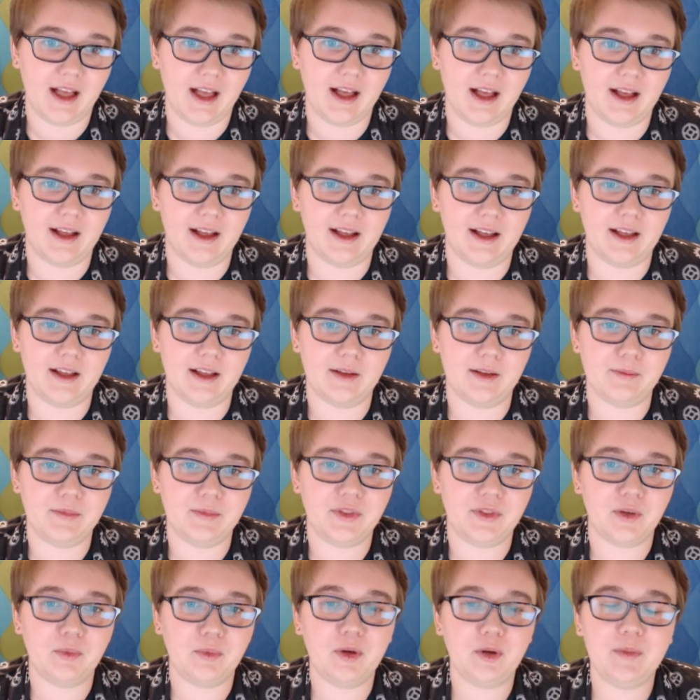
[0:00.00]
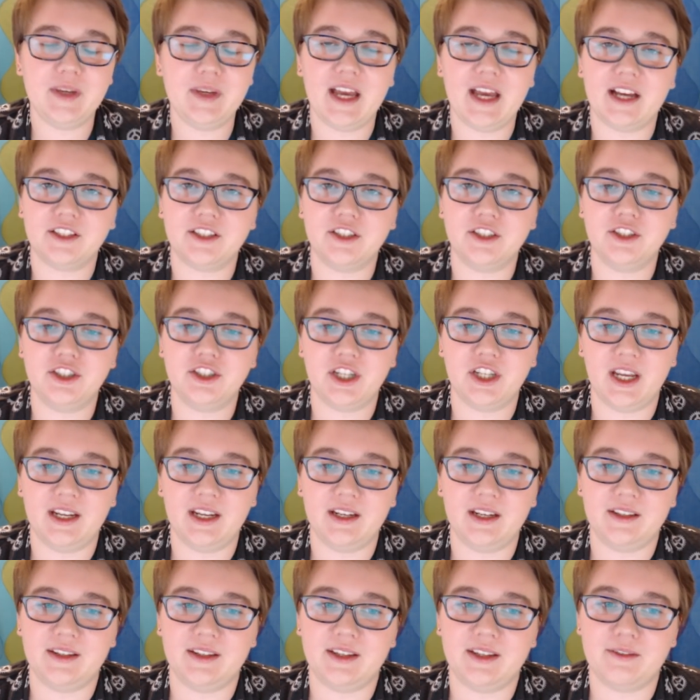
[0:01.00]
There will be extra chain
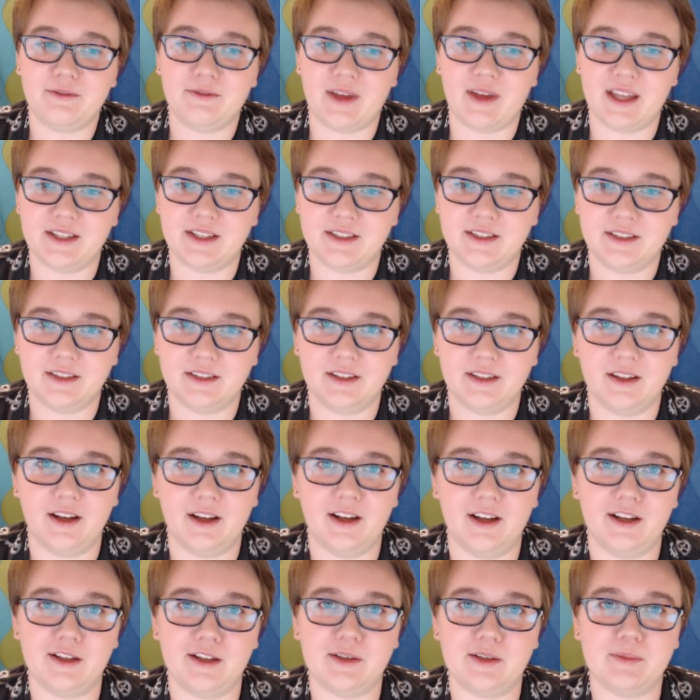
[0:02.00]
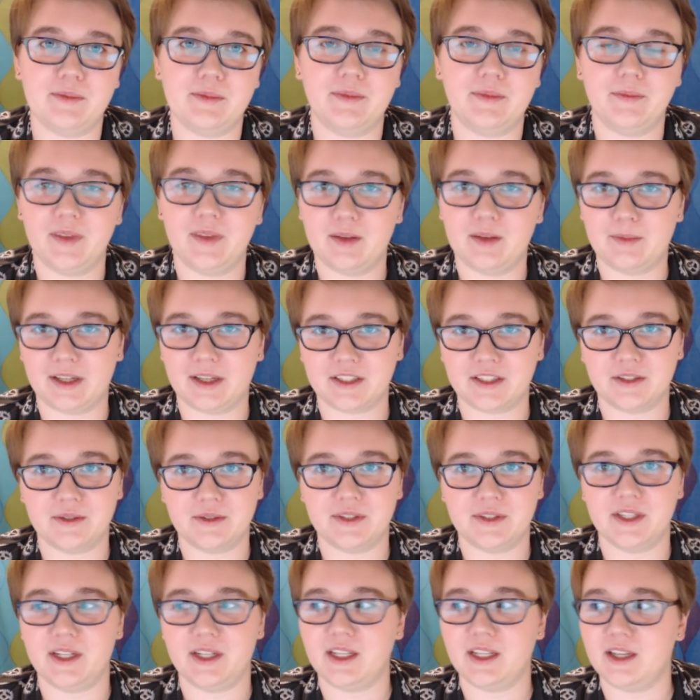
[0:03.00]
at the event in Mexico
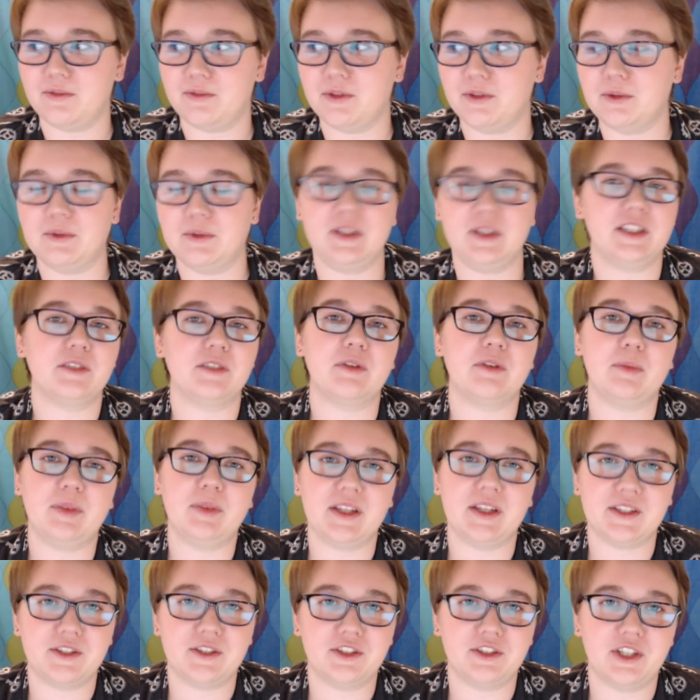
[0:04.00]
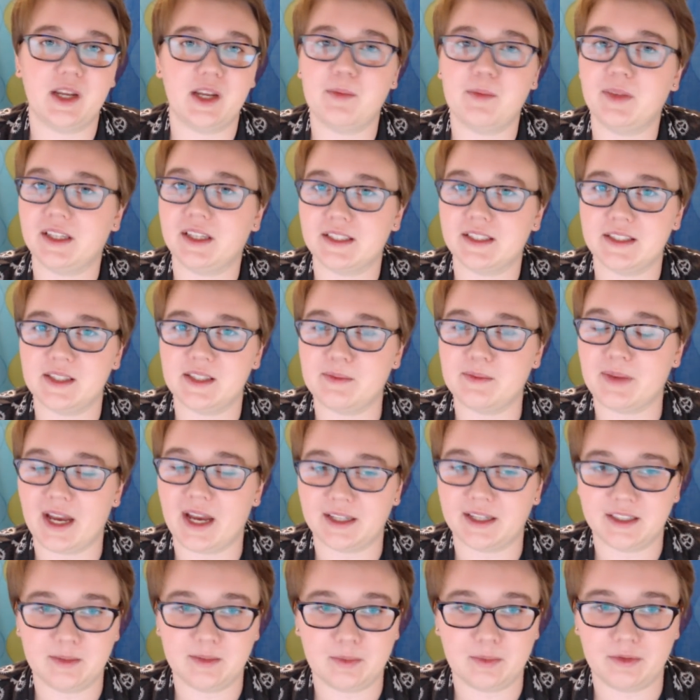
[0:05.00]
City if you need to replace your chain because it's
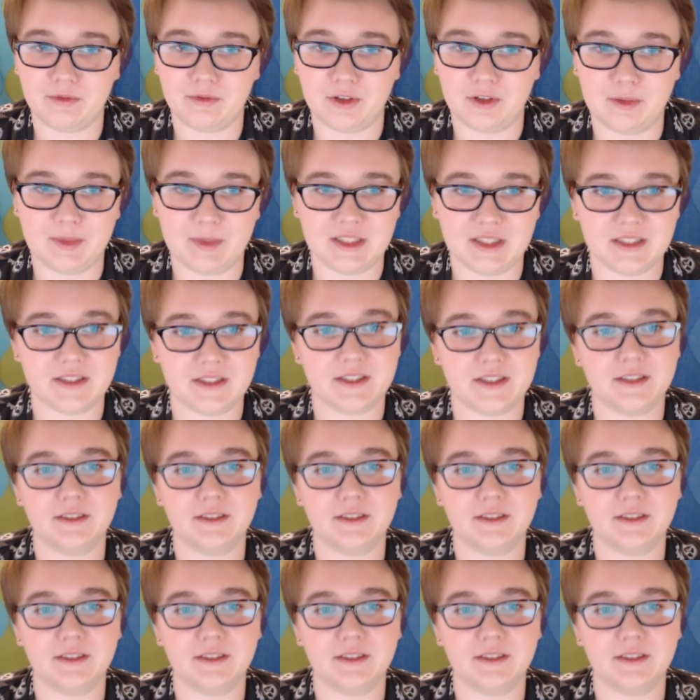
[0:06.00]
impacting performance.